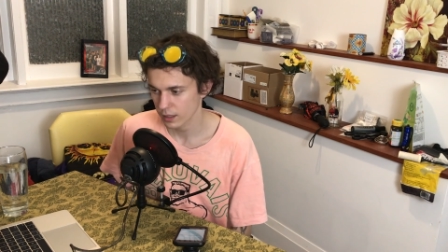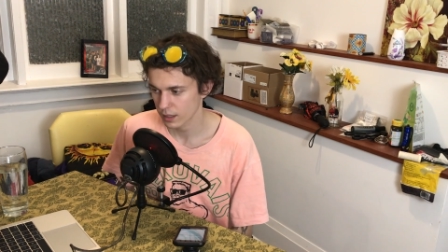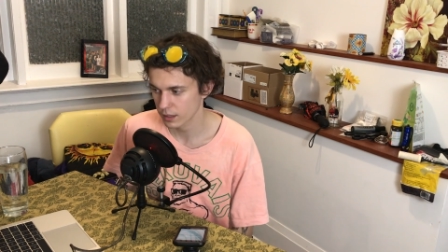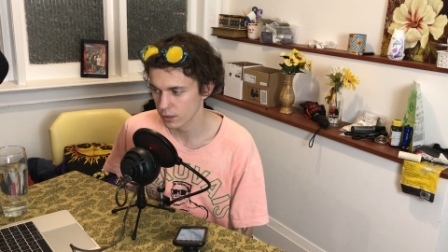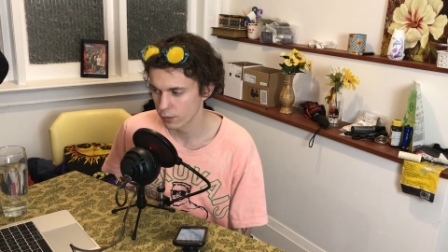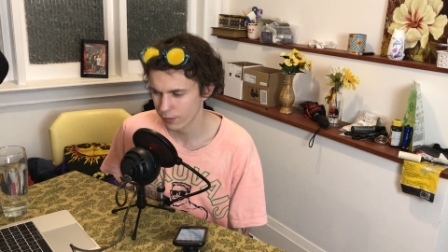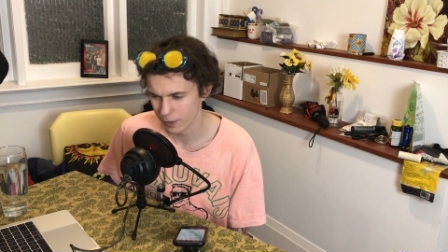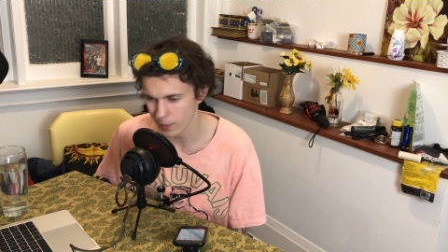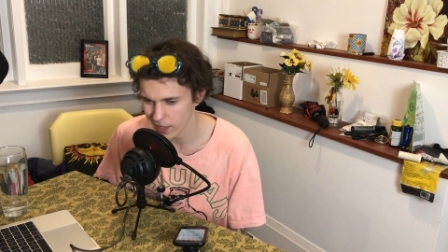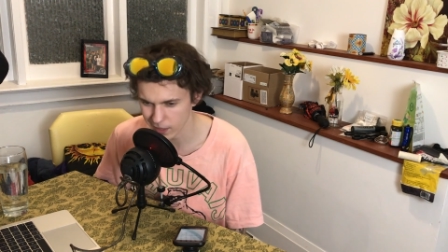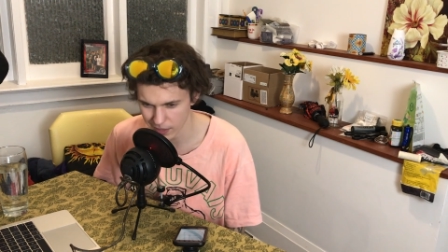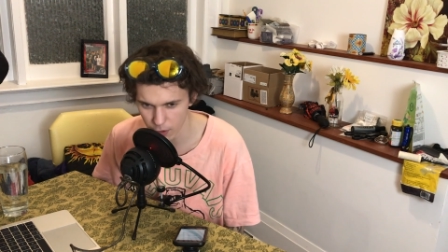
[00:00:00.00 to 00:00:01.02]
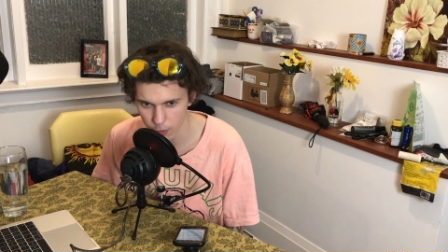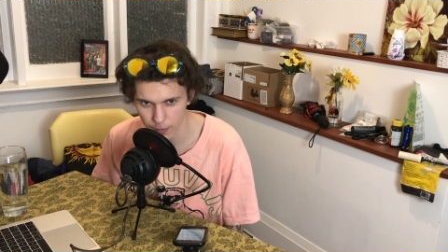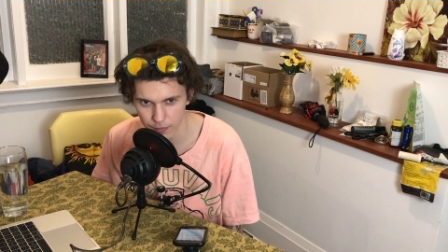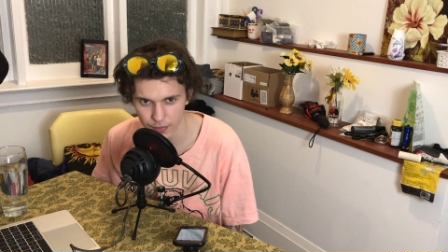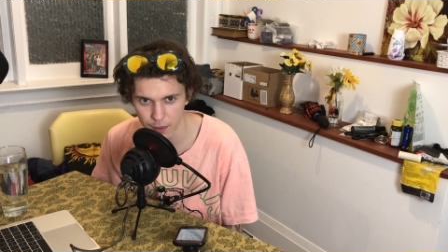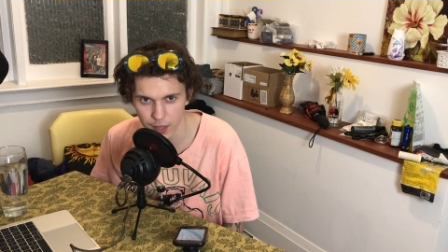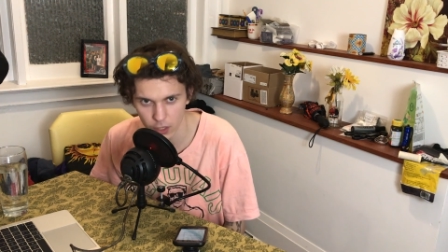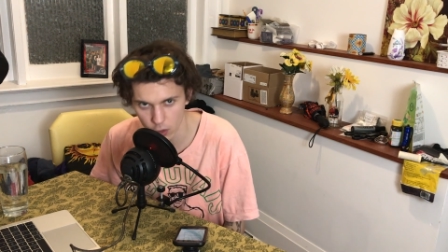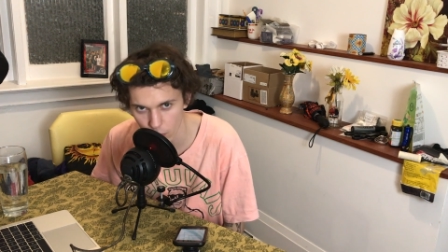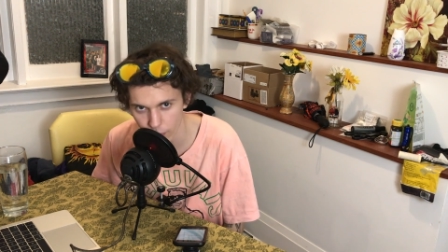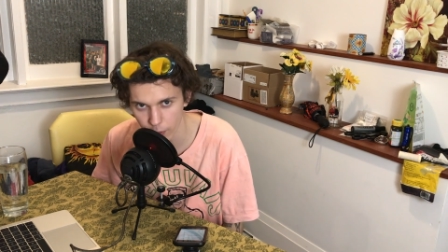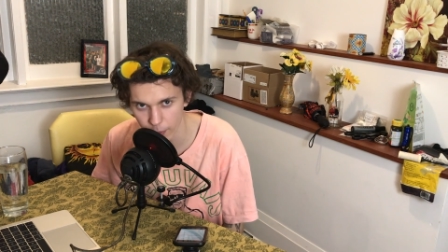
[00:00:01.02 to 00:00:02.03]
And then you feel, make they they make
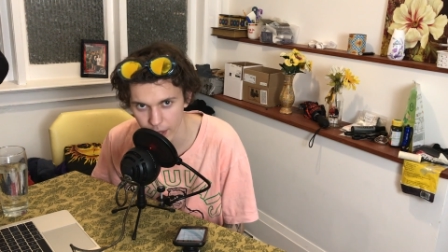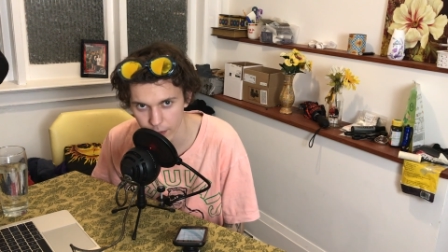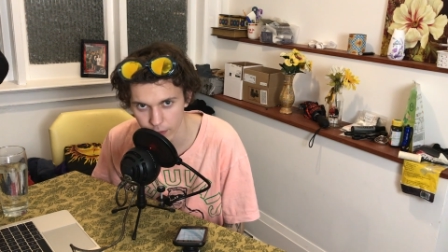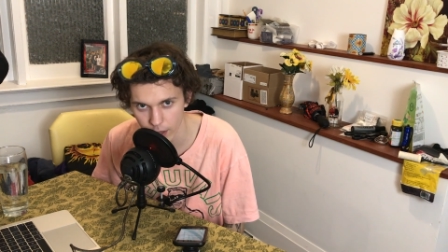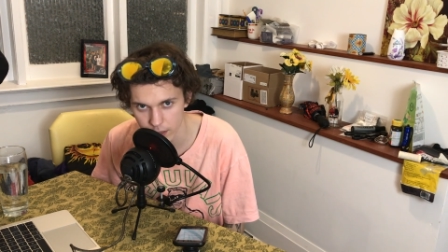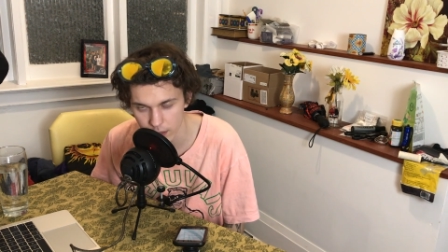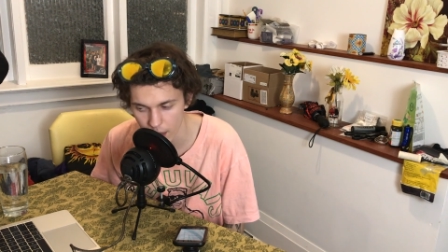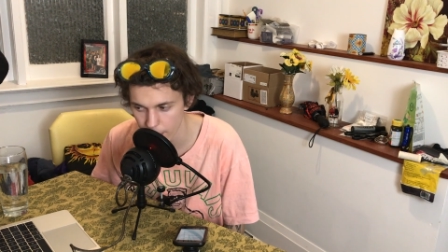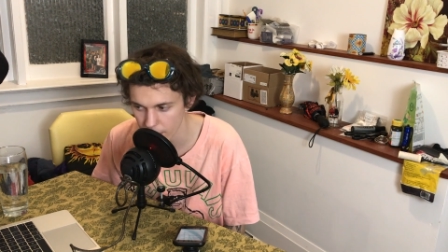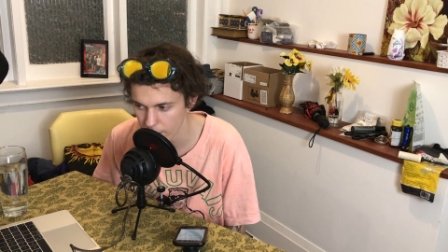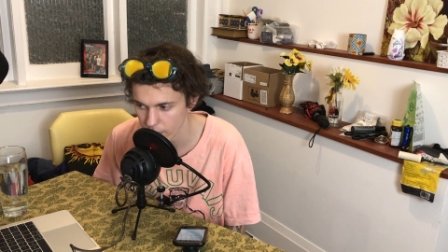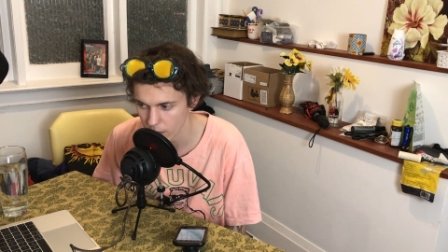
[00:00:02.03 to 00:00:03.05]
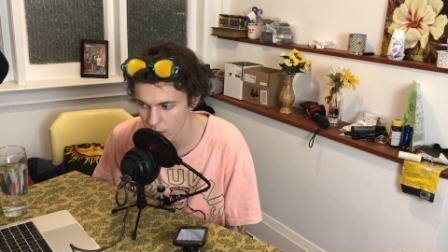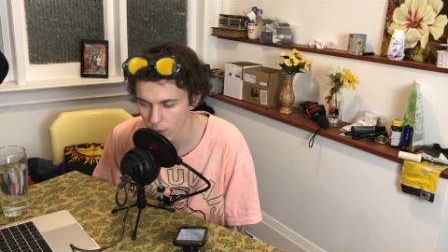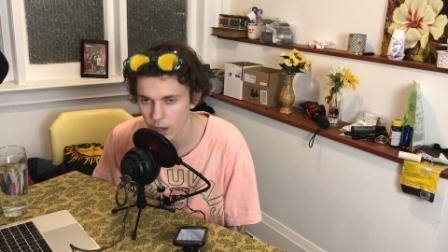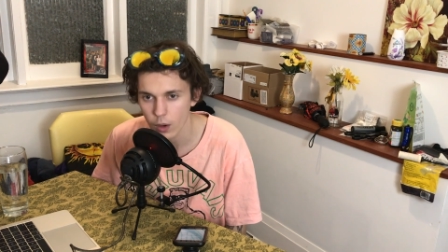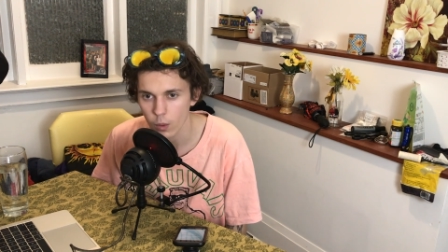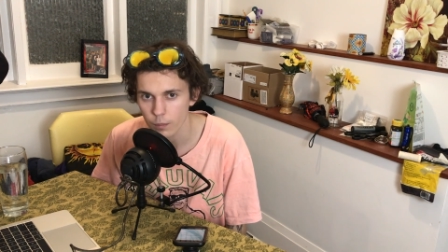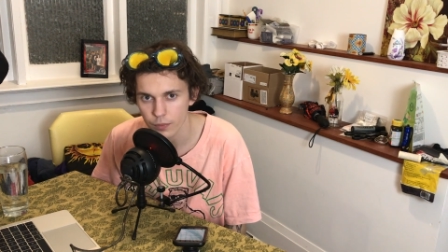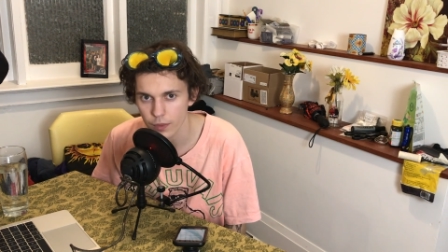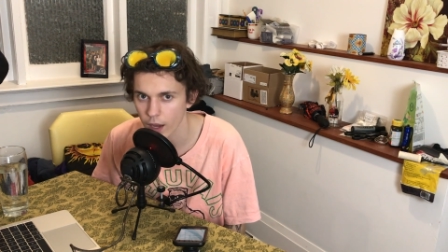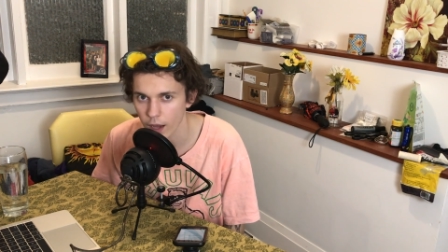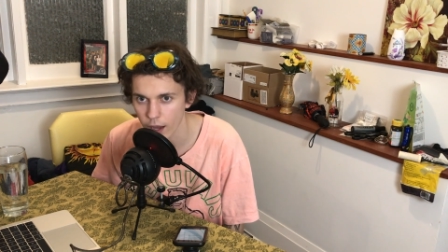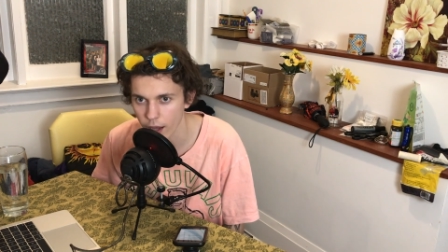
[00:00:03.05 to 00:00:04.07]
you feel bad for not stopping, even though
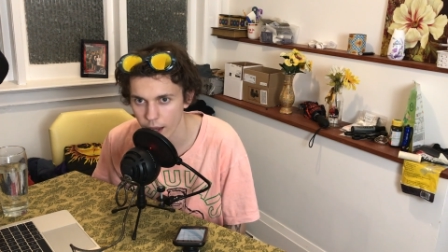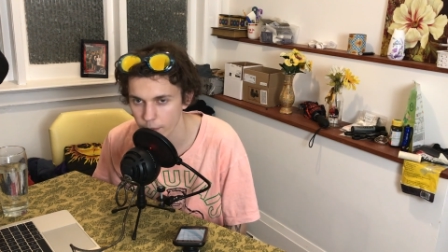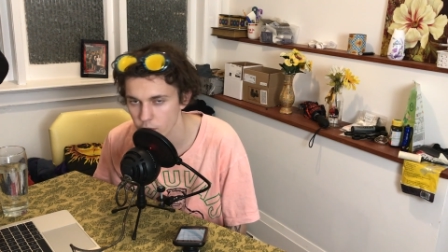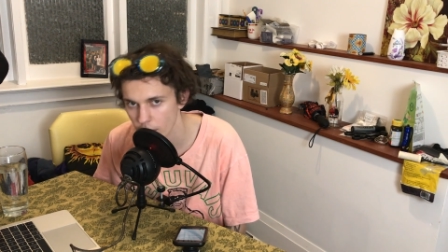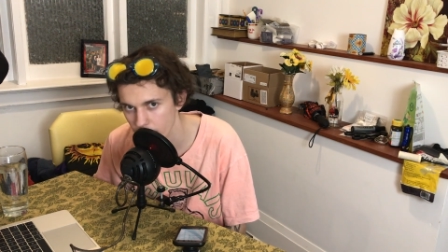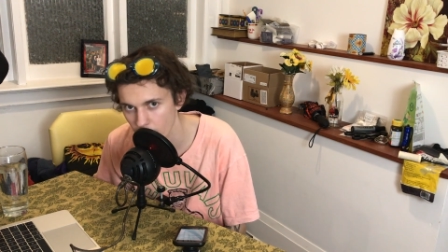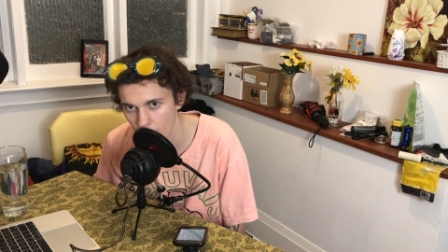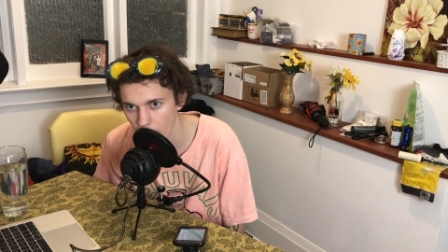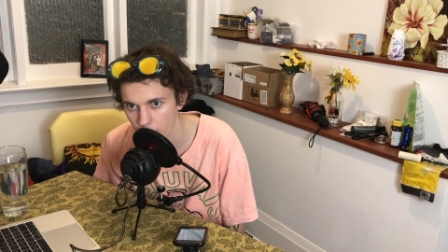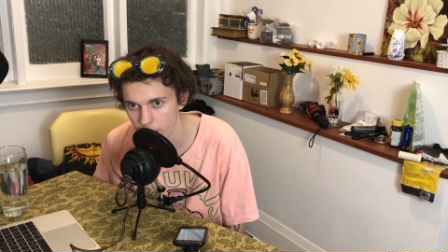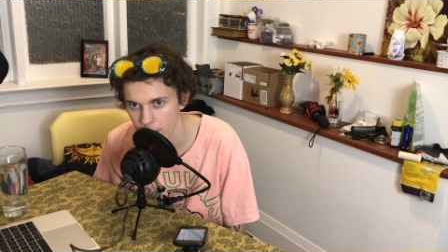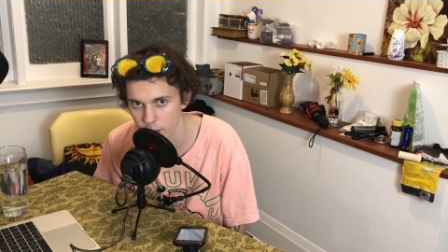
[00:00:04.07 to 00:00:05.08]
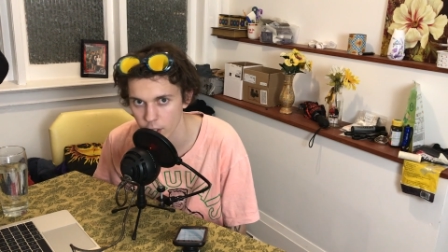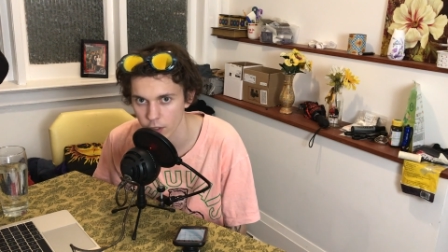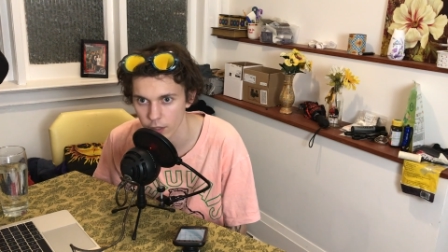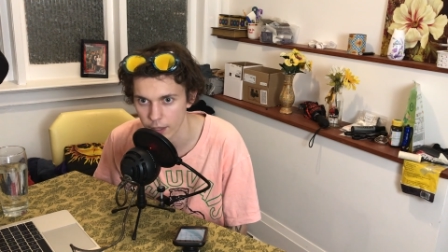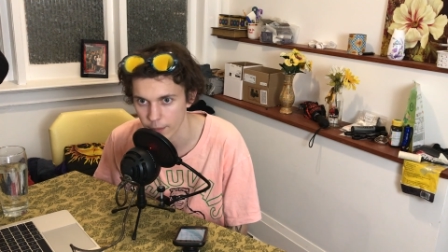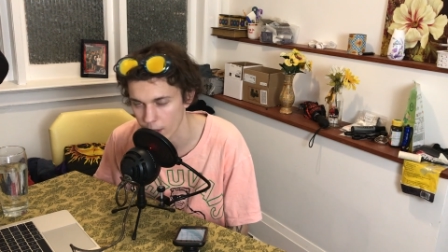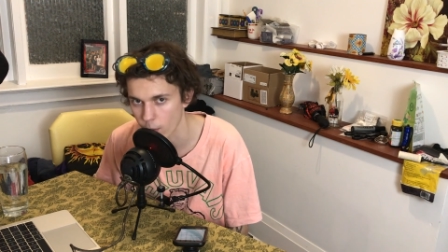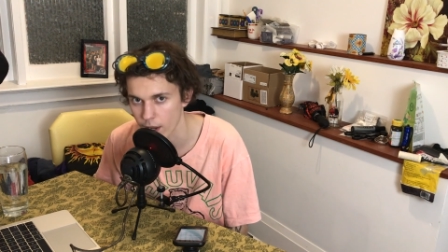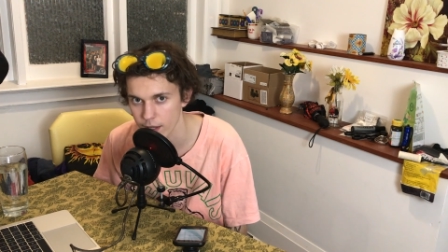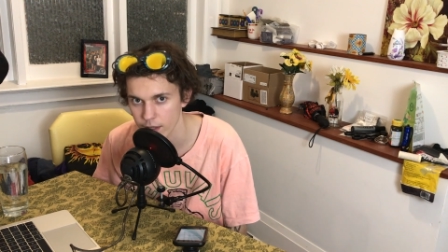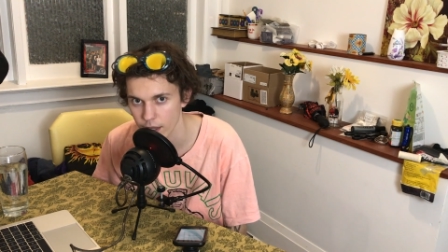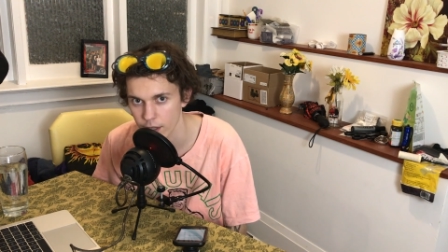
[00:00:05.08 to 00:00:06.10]
uh, I'm trying to go home and you're in my
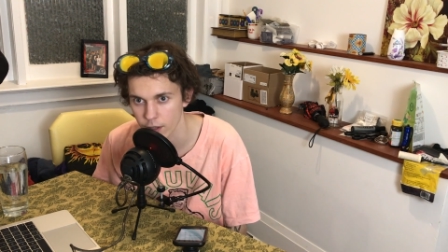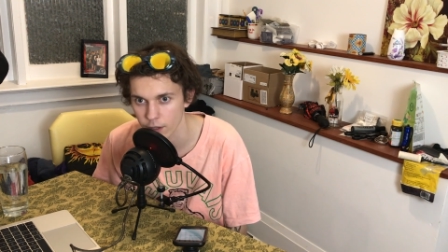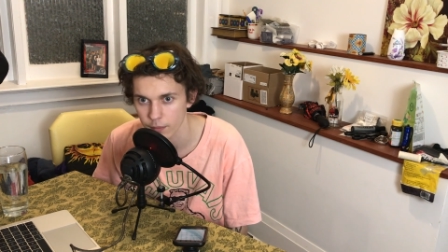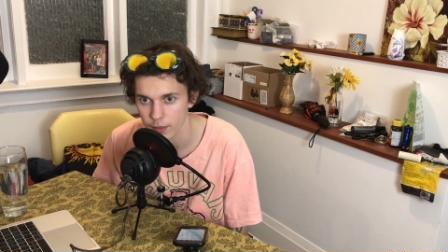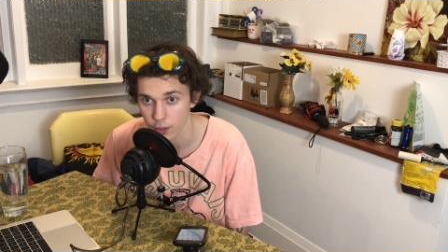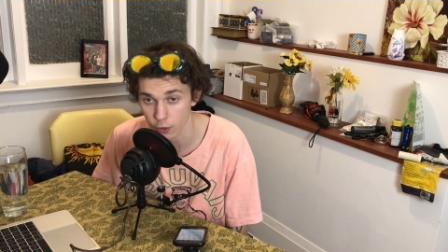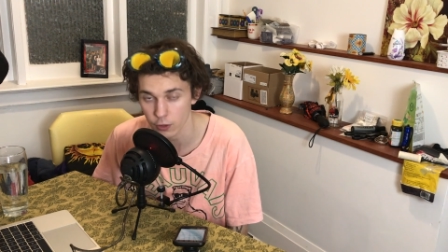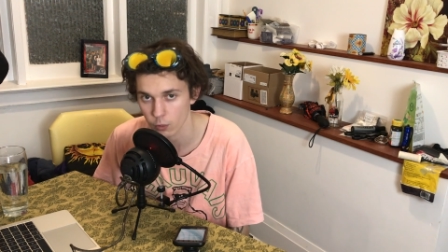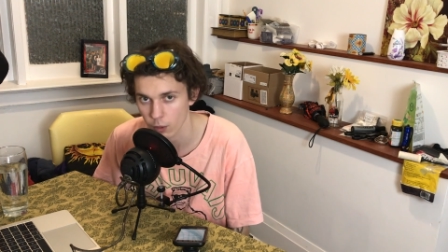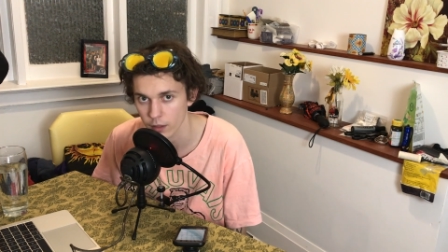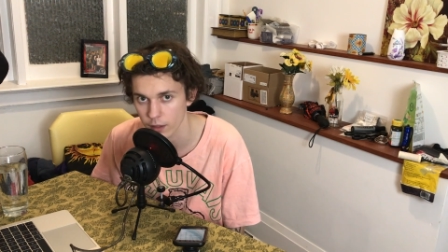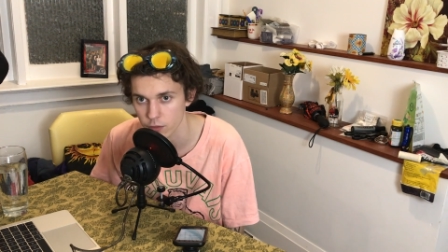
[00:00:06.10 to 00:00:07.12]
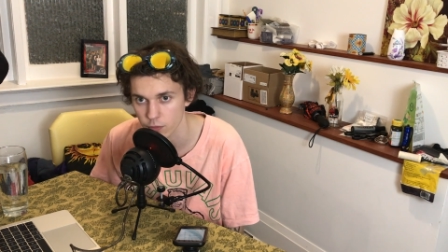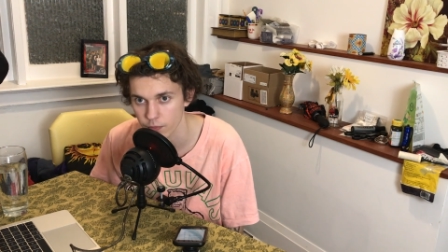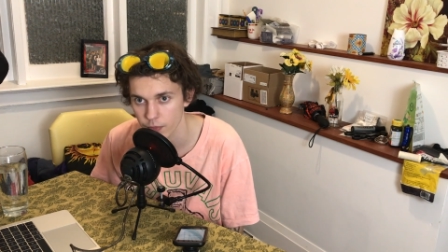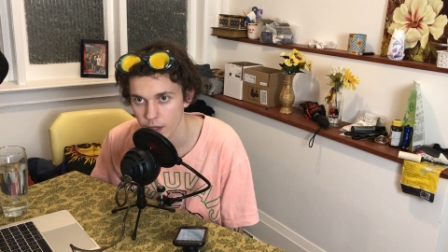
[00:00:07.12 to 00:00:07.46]
way and you're you're the one that's